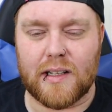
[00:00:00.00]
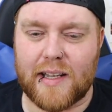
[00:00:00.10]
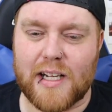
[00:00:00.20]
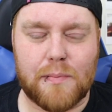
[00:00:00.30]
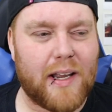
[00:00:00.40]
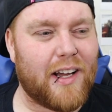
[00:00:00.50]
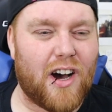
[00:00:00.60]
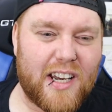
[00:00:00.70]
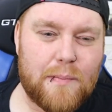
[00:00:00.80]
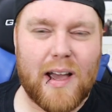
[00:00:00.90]
Next minute
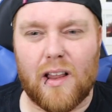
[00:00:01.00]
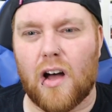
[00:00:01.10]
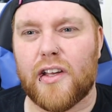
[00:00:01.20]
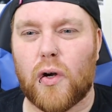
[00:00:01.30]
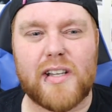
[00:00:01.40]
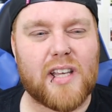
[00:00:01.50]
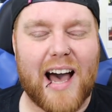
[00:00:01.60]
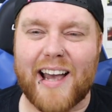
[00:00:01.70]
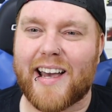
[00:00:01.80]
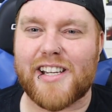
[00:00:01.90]
got an email, oh, you're going to
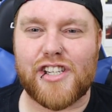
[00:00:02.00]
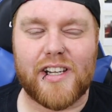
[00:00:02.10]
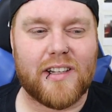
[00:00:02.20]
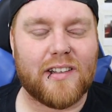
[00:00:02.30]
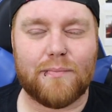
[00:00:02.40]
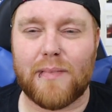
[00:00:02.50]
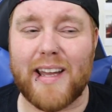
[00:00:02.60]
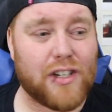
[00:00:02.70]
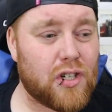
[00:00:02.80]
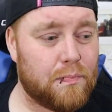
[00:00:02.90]
Akashi.
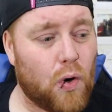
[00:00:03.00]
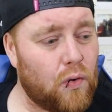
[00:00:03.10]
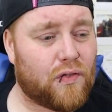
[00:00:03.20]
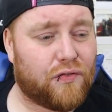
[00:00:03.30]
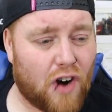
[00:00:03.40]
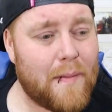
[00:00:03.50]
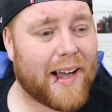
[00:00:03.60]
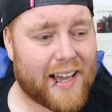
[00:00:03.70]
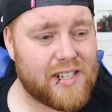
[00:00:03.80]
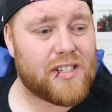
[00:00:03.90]
Mate, I just moved from
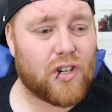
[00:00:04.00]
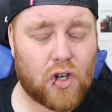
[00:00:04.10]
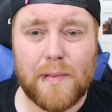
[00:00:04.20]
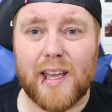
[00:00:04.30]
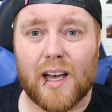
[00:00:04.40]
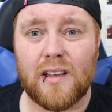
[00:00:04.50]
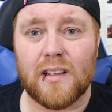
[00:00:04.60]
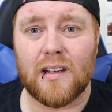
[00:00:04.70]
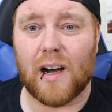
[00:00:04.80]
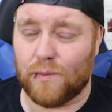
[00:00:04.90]
Akashi to come
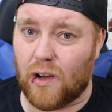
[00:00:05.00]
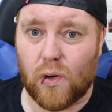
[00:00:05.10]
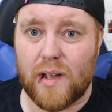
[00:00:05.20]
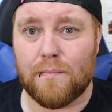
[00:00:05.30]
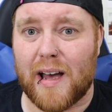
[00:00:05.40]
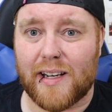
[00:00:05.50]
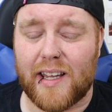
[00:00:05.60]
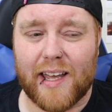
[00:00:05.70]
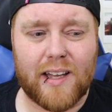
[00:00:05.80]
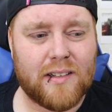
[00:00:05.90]
here. I'm not going back
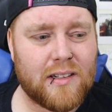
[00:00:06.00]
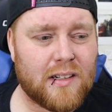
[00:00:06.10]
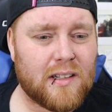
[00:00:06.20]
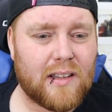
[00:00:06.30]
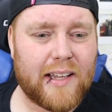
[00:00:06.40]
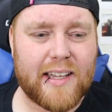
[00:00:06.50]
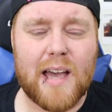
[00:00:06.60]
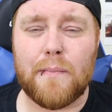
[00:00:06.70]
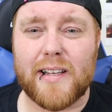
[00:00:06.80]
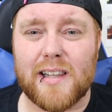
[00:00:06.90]
there. Like,
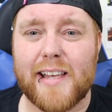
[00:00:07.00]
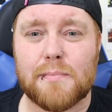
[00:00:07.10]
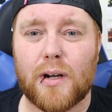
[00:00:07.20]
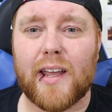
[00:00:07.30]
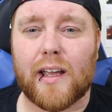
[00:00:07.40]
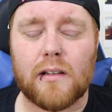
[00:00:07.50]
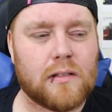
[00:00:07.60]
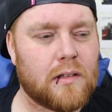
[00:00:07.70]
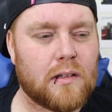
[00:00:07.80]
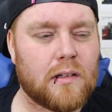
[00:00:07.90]
yeah, but it's less money.
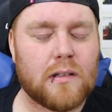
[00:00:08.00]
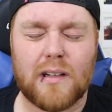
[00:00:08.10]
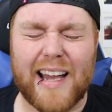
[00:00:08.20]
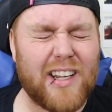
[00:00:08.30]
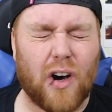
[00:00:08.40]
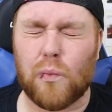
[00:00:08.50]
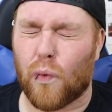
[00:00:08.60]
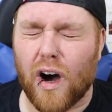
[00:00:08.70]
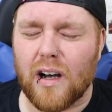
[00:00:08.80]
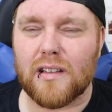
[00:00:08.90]
Hang on,
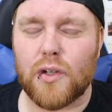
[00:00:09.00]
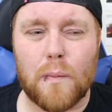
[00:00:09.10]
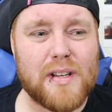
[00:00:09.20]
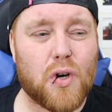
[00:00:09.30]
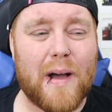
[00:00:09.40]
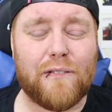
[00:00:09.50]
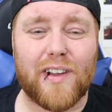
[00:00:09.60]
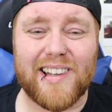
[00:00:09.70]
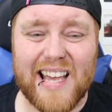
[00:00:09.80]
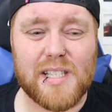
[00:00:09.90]
what? You want me to go back
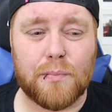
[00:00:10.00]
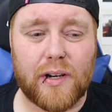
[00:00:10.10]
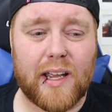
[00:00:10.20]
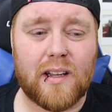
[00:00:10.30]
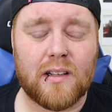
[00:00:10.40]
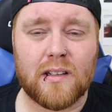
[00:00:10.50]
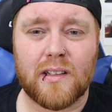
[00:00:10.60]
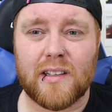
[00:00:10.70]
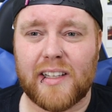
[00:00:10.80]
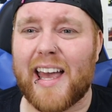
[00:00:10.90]
for less money?
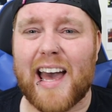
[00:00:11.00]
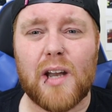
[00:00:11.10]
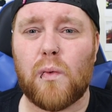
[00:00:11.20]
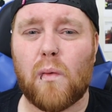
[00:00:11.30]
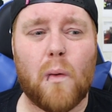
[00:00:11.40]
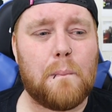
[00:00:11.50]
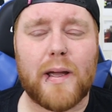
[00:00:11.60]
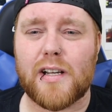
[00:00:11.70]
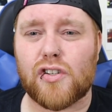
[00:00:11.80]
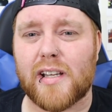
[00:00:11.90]
Yeah, and we won't
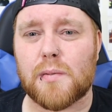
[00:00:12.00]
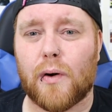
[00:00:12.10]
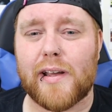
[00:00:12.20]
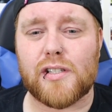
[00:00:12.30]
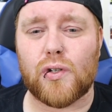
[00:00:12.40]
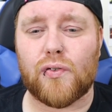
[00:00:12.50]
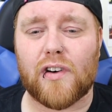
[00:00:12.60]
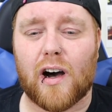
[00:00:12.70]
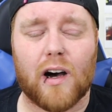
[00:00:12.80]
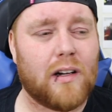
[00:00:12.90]
pay you transport. It's too
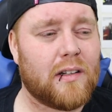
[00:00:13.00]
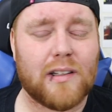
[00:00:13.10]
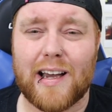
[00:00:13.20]
far.